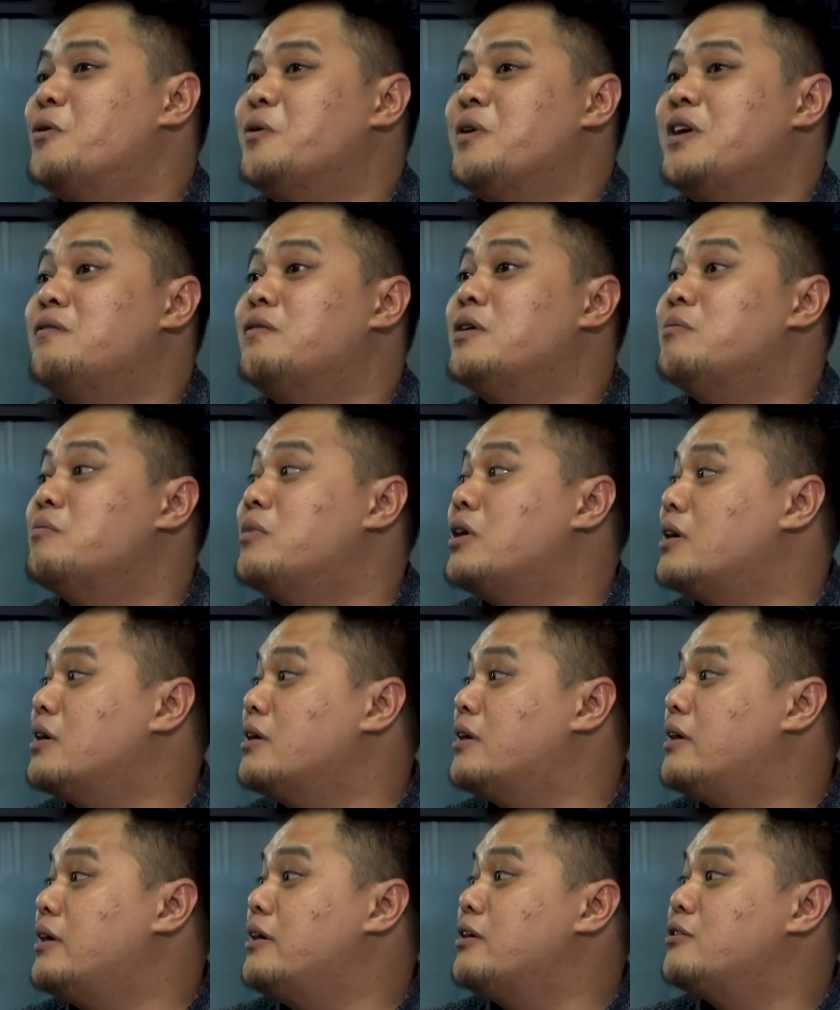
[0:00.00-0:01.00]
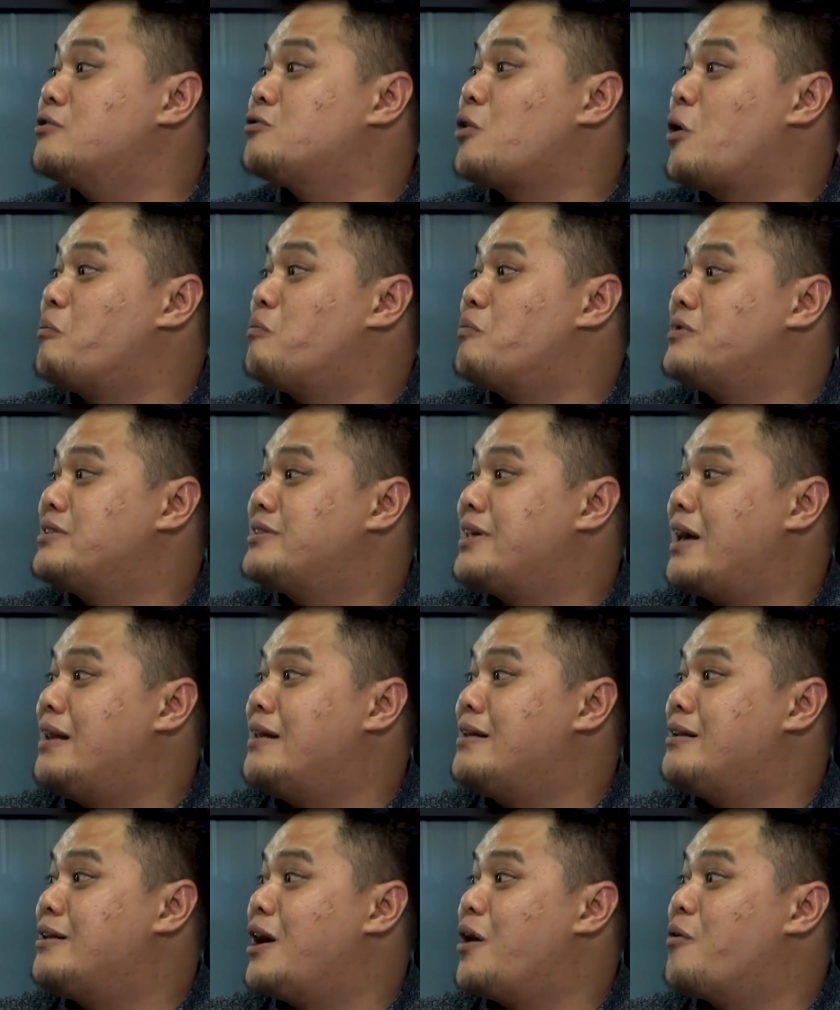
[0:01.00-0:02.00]
Even Burger King stopped
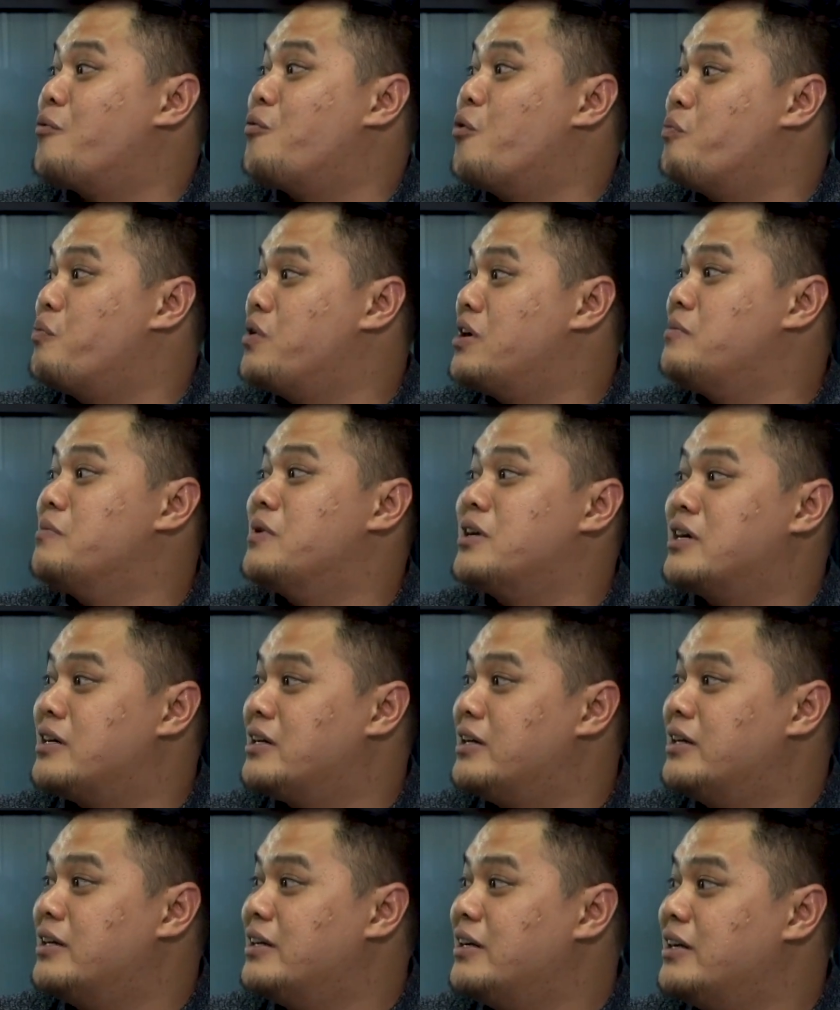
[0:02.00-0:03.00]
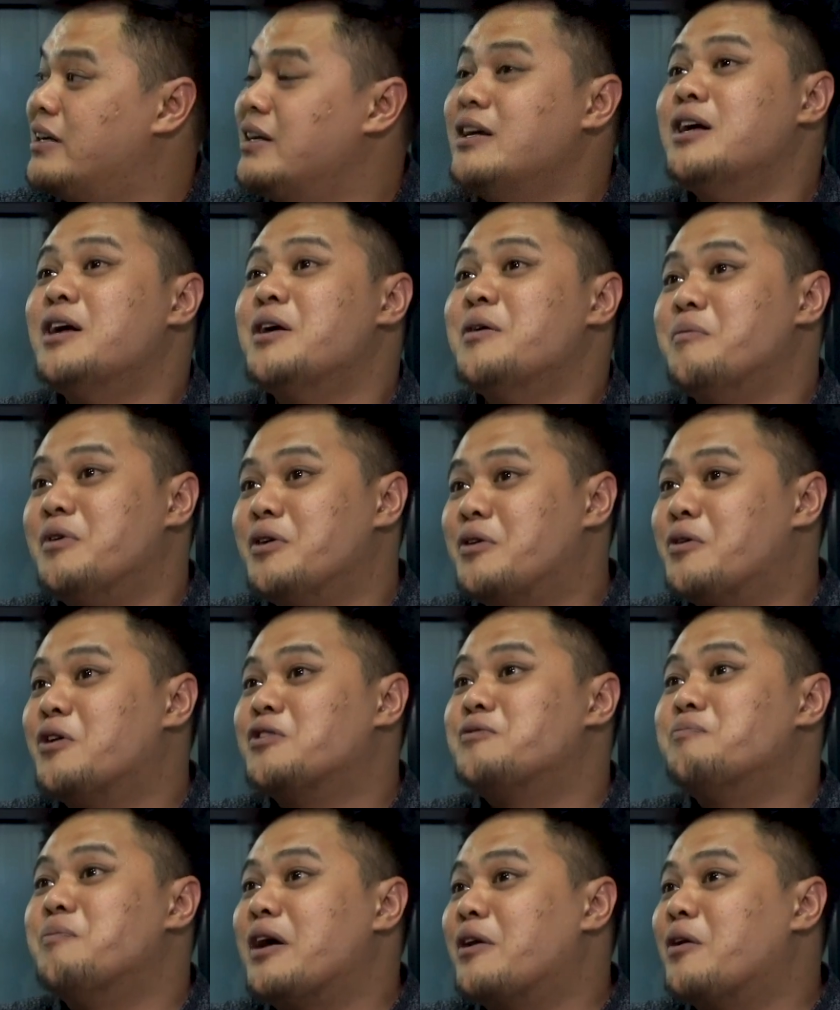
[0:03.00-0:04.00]
selling their Whopper burger
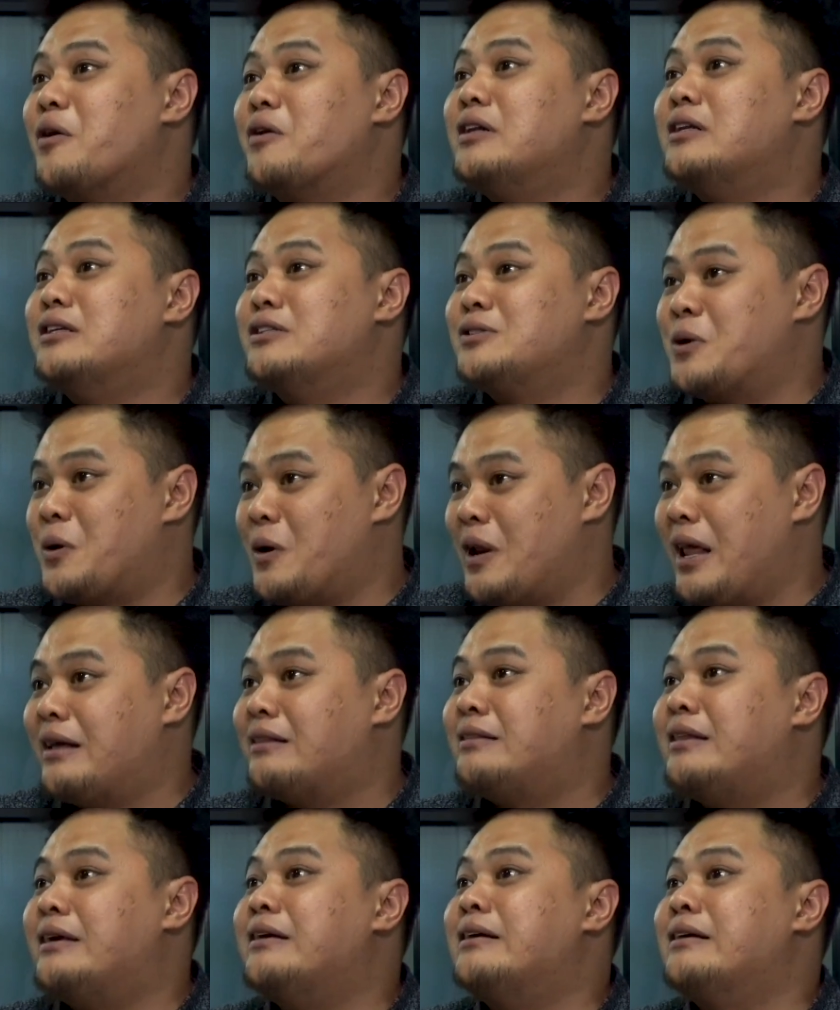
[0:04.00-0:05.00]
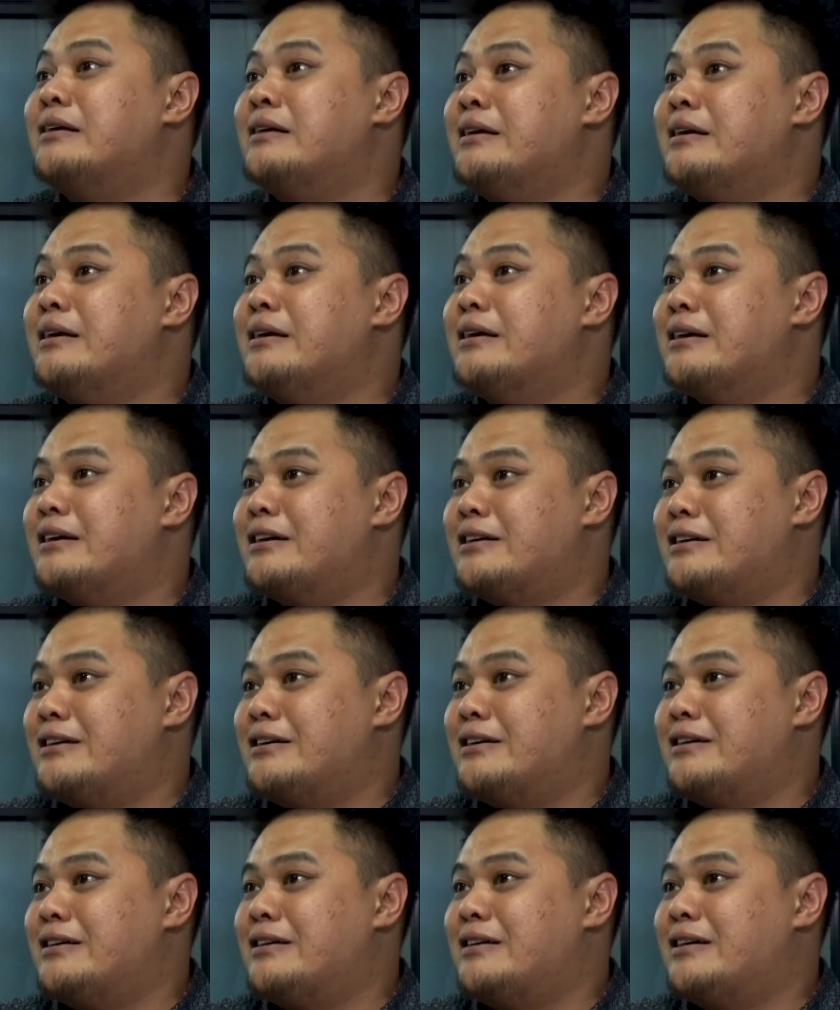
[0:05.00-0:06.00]
because McDonald's is collecting
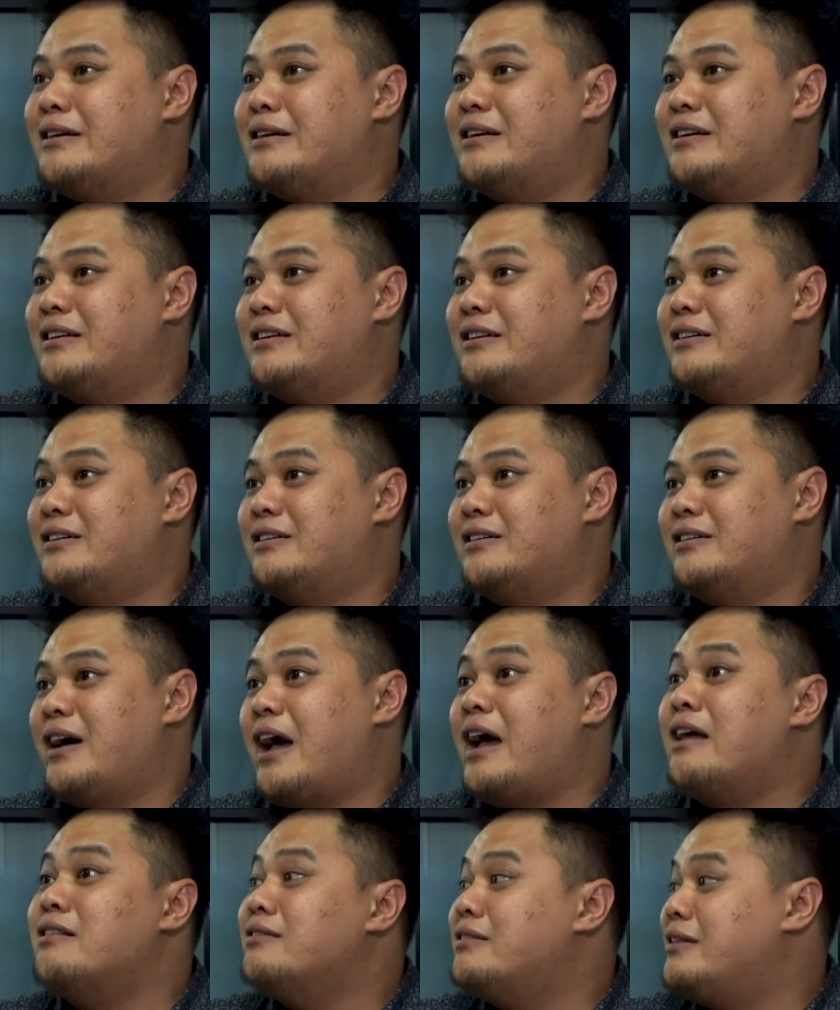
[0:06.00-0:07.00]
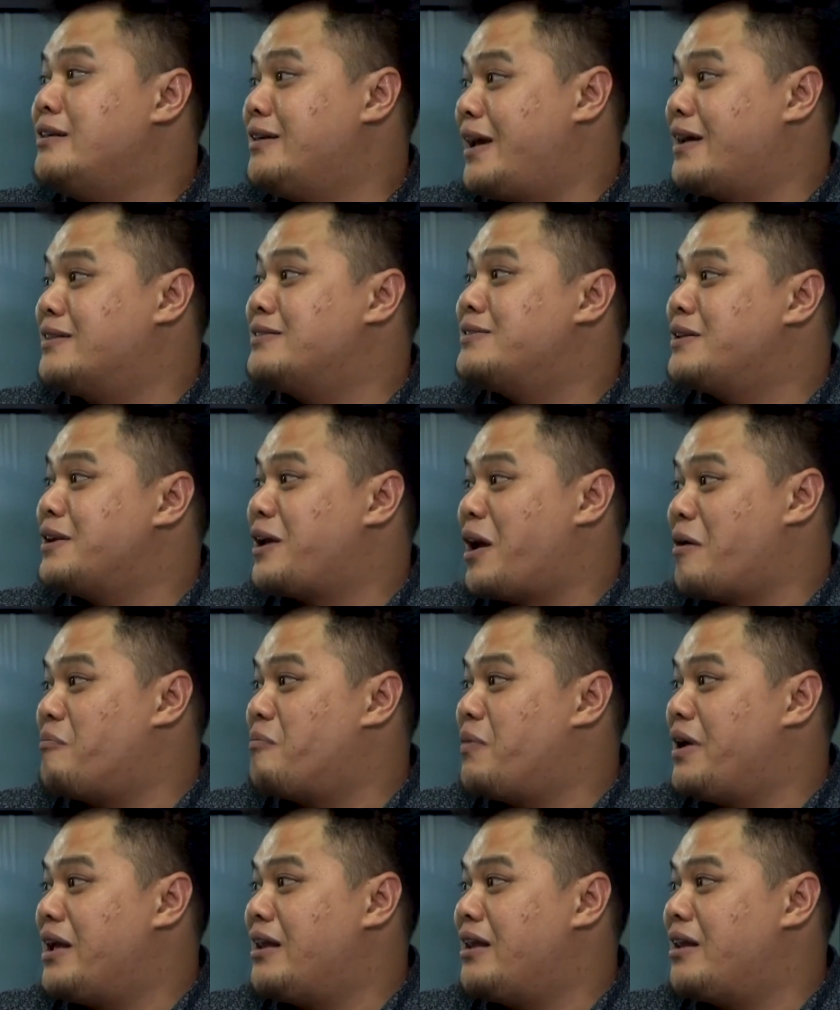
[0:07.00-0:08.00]
the anti-cancer
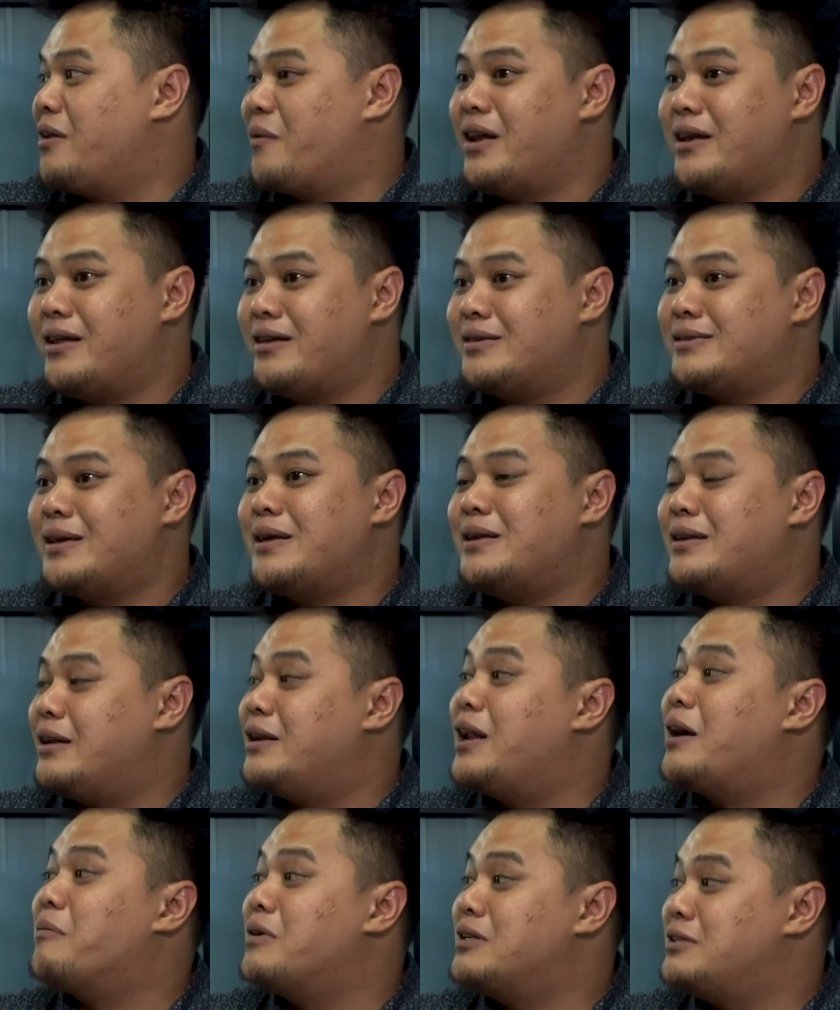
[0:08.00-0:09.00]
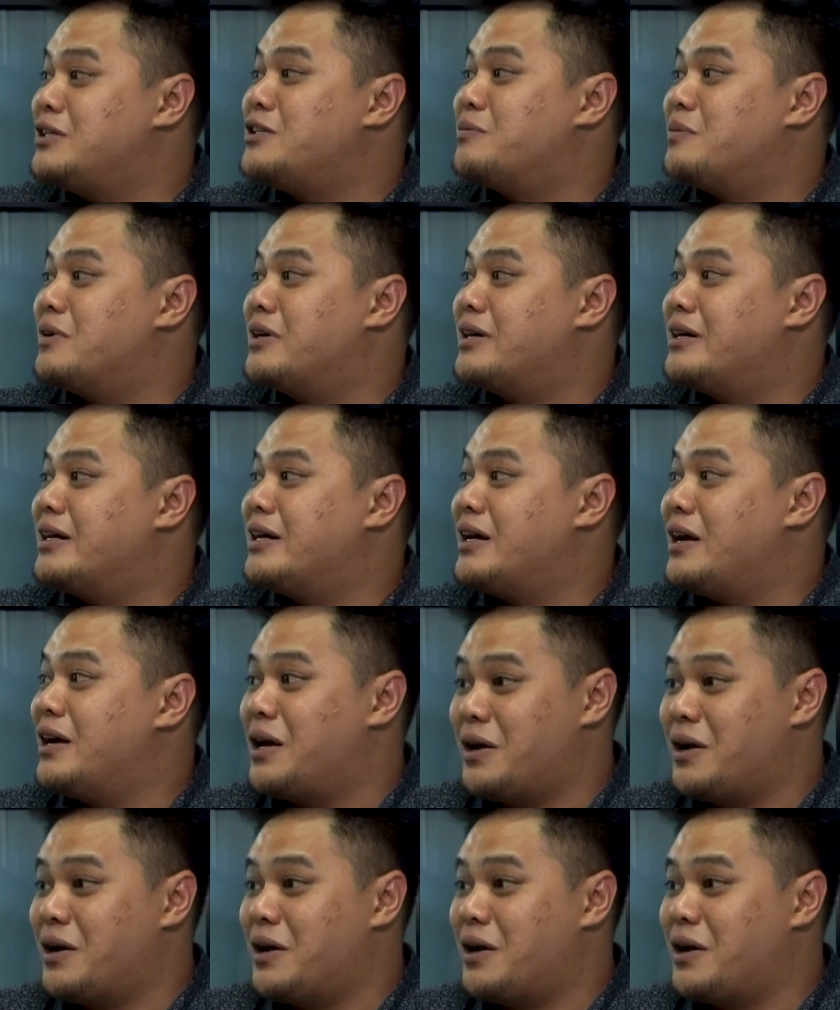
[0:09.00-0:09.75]
campaign when they sell the double cheeseburger.